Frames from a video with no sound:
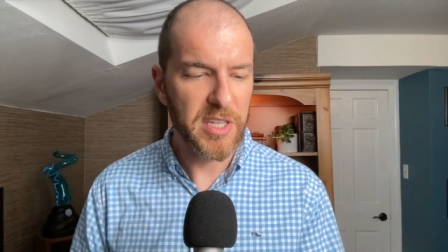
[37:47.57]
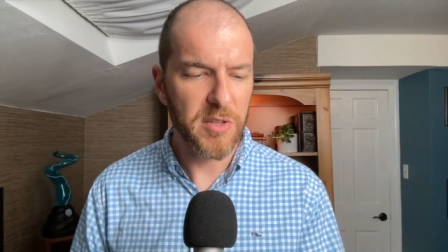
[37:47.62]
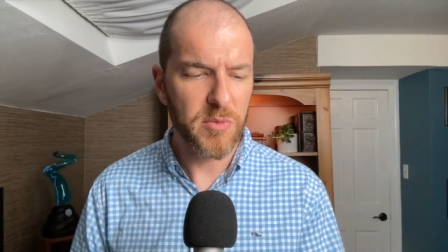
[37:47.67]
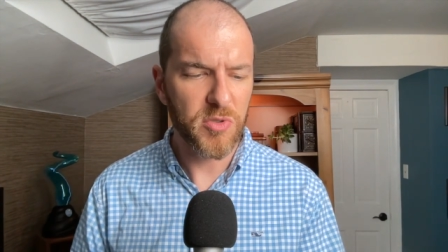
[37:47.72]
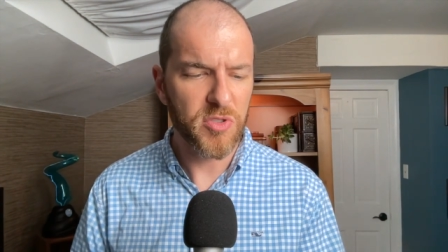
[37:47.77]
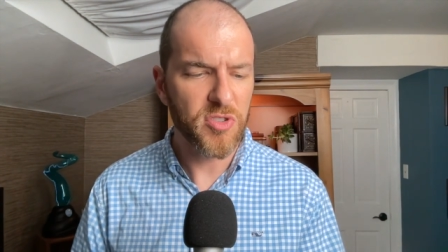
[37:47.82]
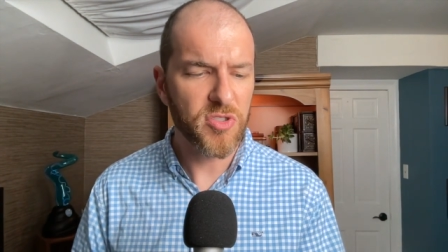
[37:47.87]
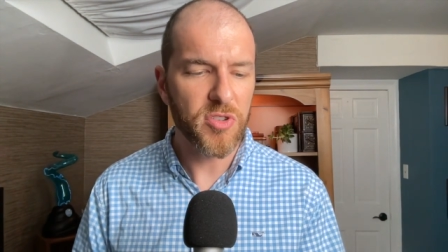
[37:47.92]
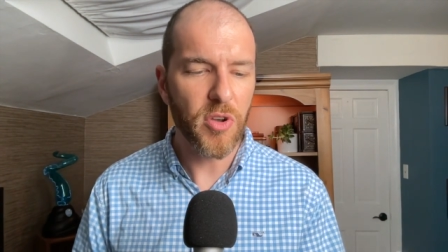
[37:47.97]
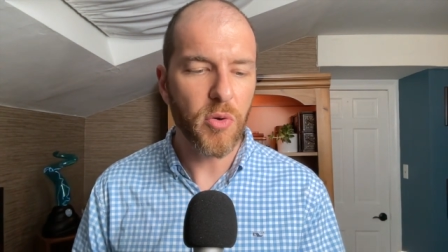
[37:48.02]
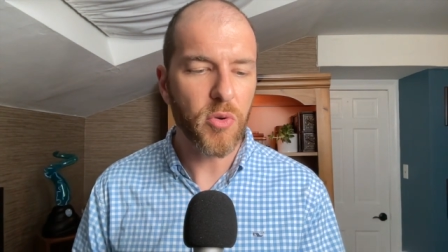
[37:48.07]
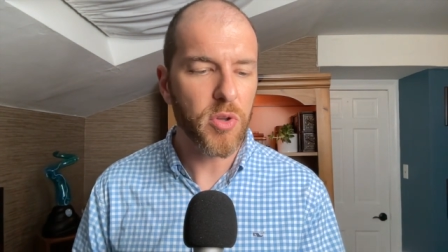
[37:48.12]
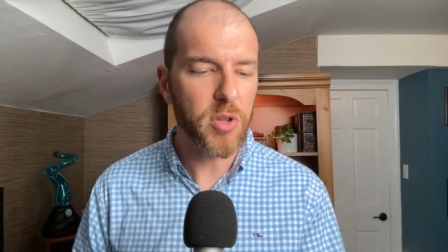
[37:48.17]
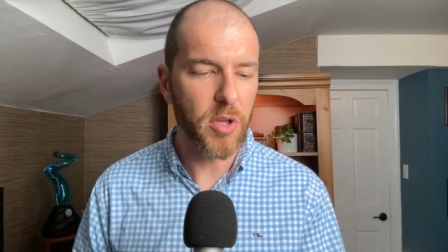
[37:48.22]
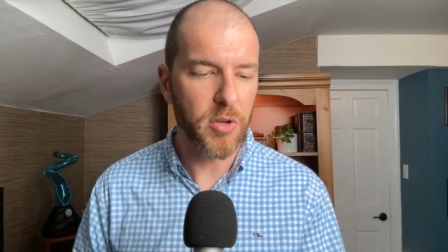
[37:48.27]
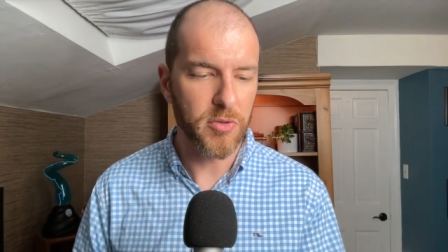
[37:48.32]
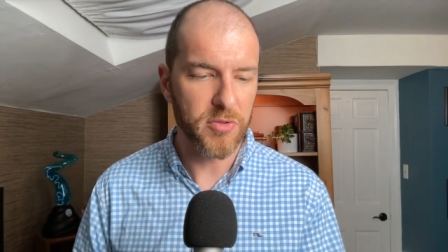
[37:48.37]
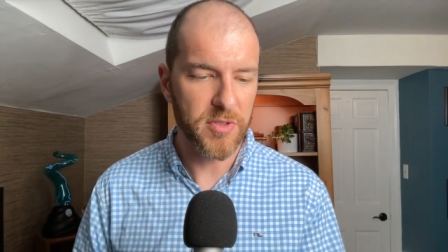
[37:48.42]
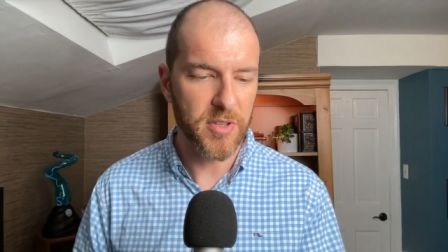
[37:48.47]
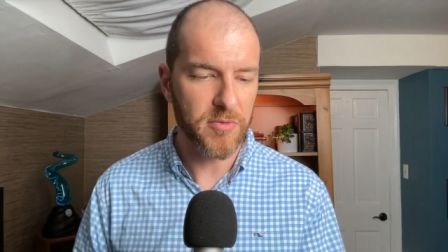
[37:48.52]
was so
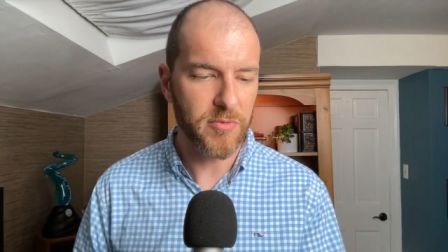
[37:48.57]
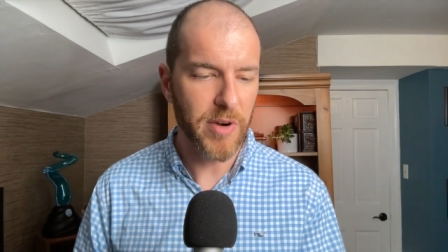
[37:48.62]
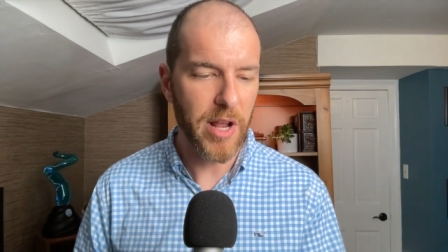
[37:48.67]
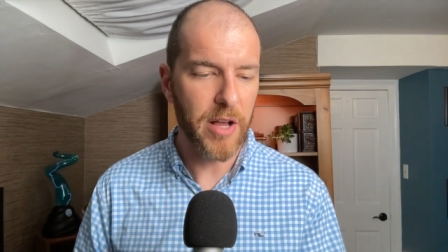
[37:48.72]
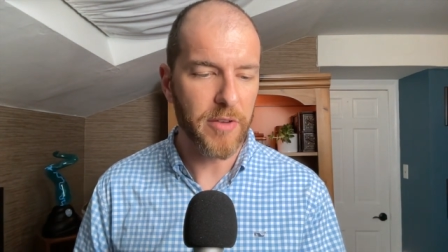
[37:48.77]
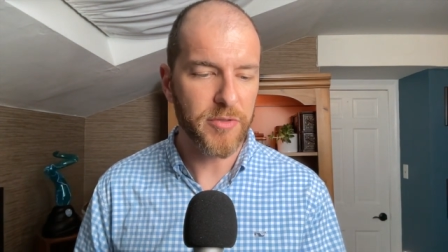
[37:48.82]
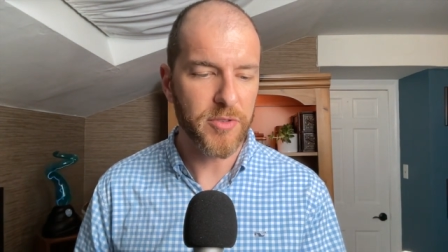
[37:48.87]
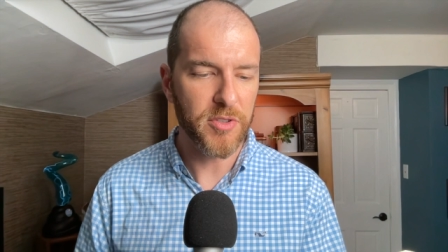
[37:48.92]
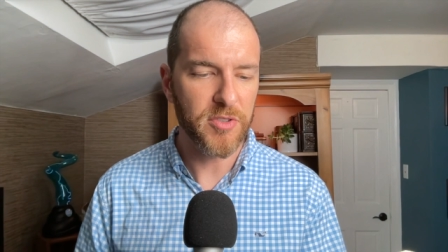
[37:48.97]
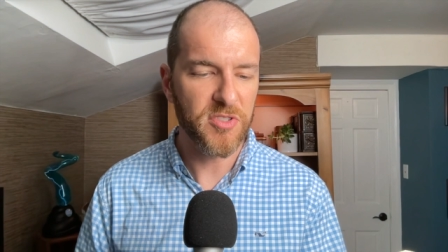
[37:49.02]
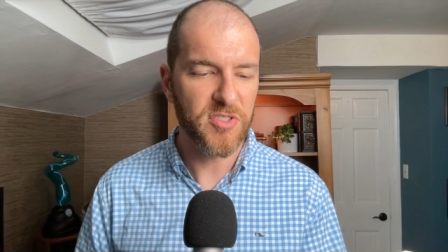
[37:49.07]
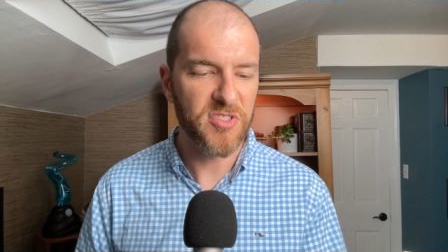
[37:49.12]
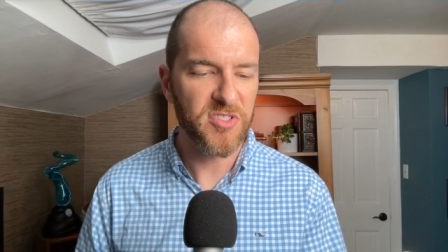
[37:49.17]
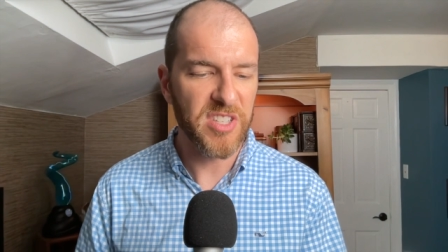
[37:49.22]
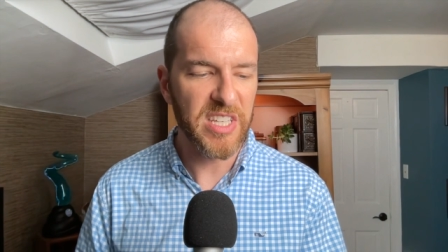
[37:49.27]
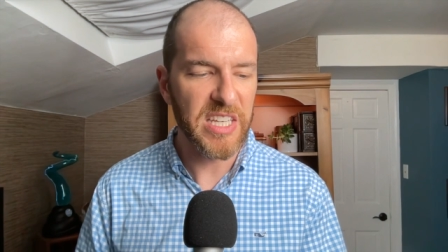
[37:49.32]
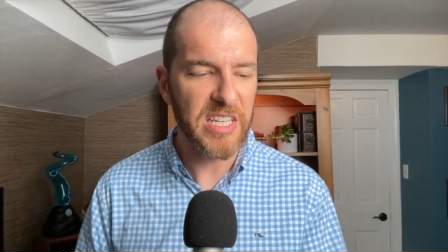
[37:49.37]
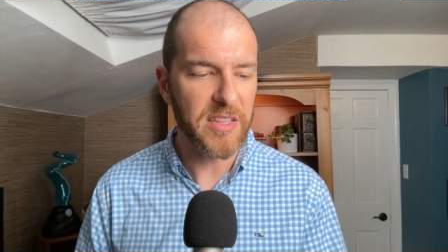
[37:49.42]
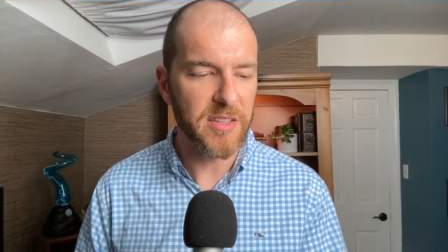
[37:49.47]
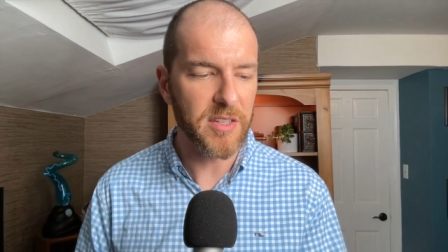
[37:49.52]
close that Ralph could
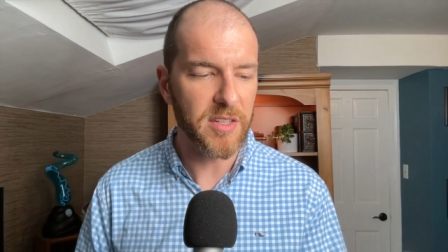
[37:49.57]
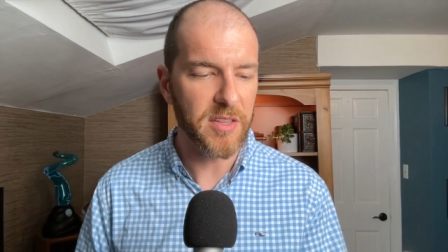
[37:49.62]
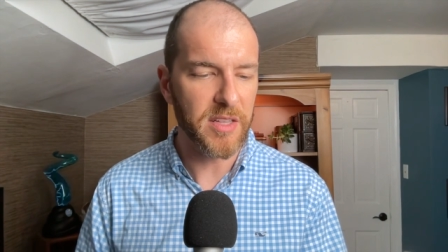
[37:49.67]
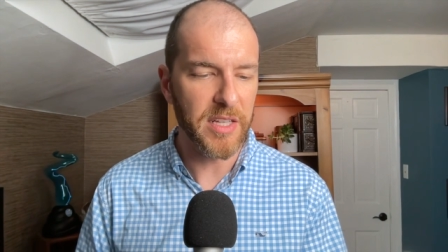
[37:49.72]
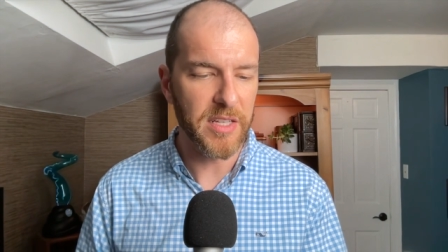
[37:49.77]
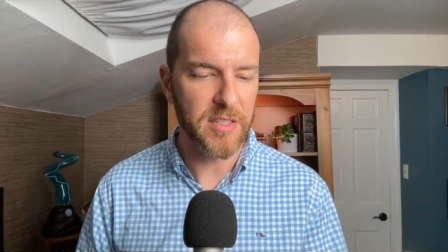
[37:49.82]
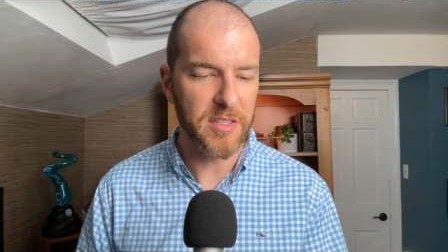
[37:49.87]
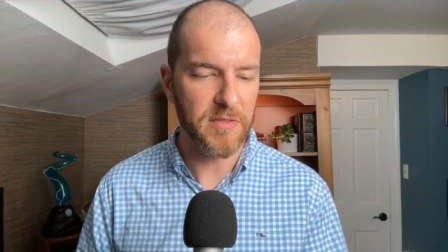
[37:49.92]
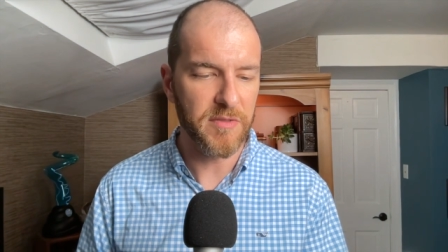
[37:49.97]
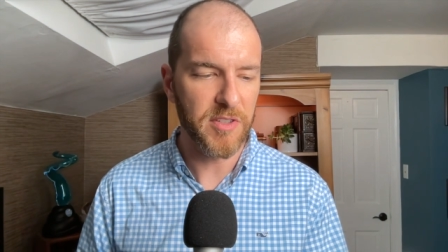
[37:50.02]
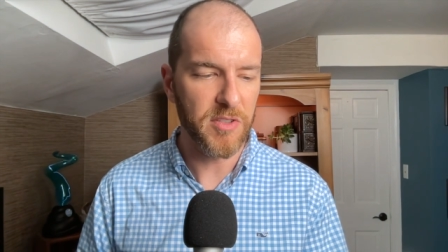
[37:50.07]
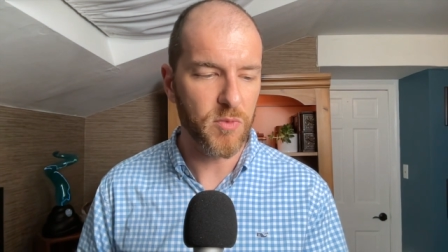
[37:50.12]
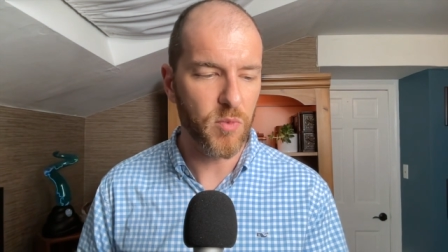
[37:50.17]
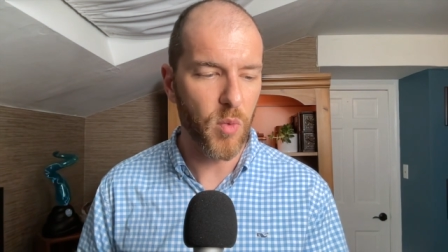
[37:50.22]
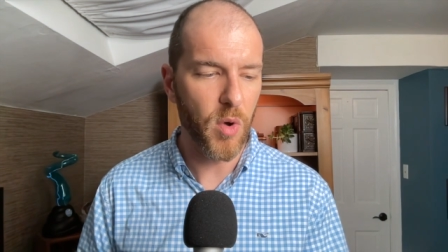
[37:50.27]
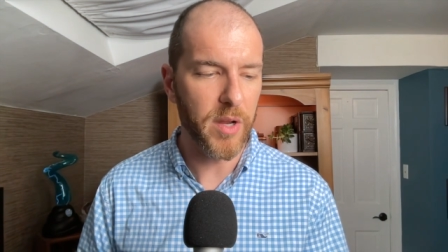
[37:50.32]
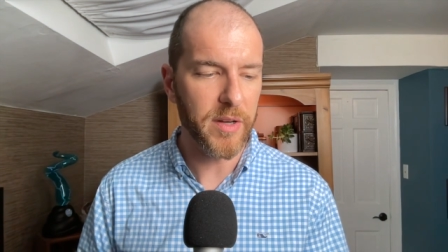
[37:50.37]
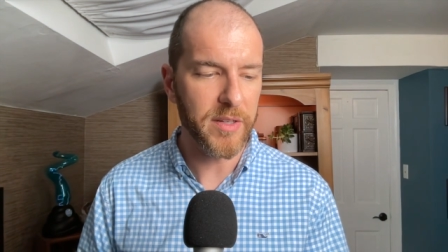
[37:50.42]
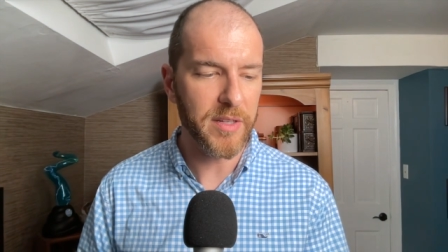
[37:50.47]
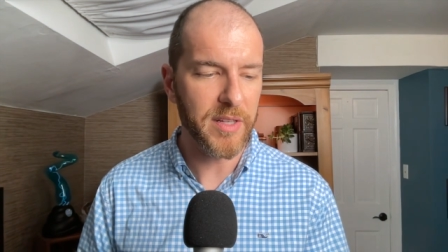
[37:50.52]
see the glint of his
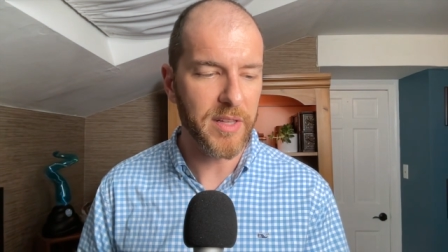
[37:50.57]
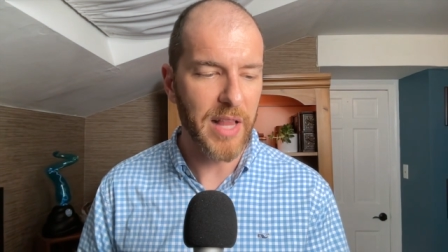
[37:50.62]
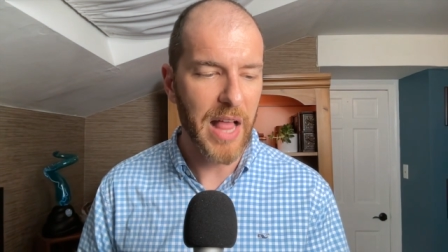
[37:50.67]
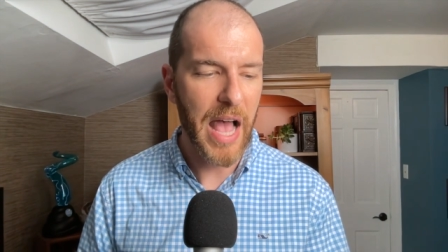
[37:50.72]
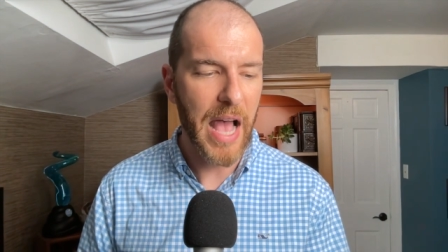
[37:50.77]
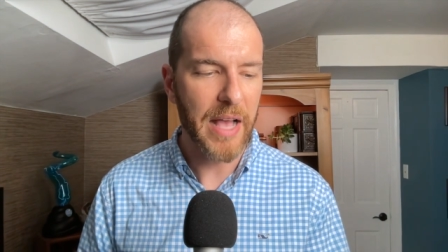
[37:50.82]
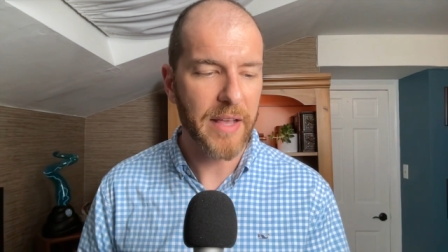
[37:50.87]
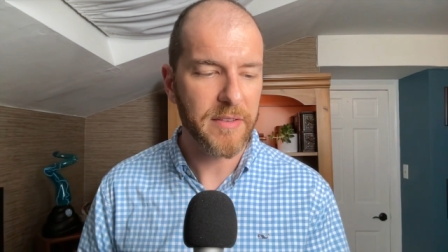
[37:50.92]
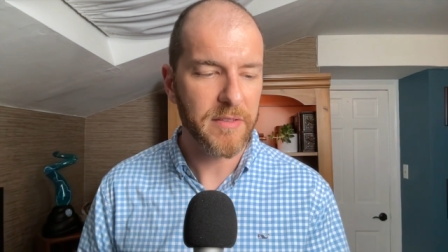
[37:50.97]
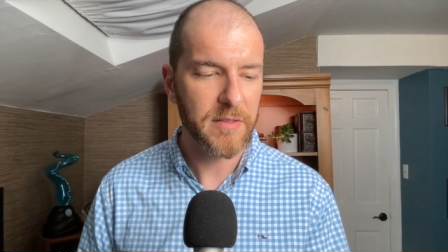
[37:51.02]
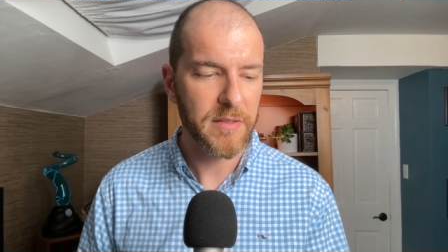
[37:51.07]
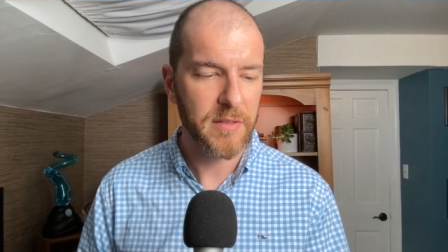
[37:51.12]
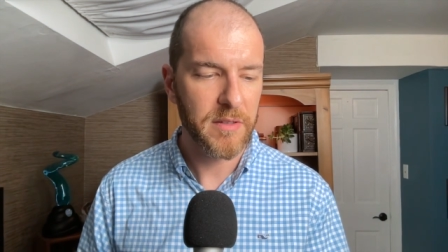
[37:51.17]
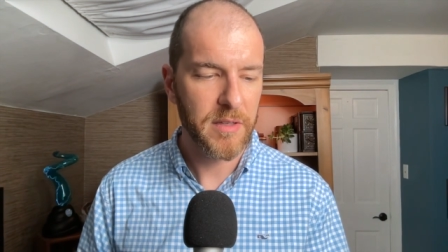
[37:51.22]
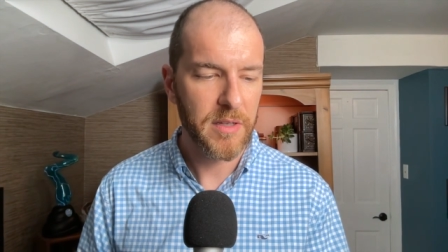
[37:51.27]
one glass.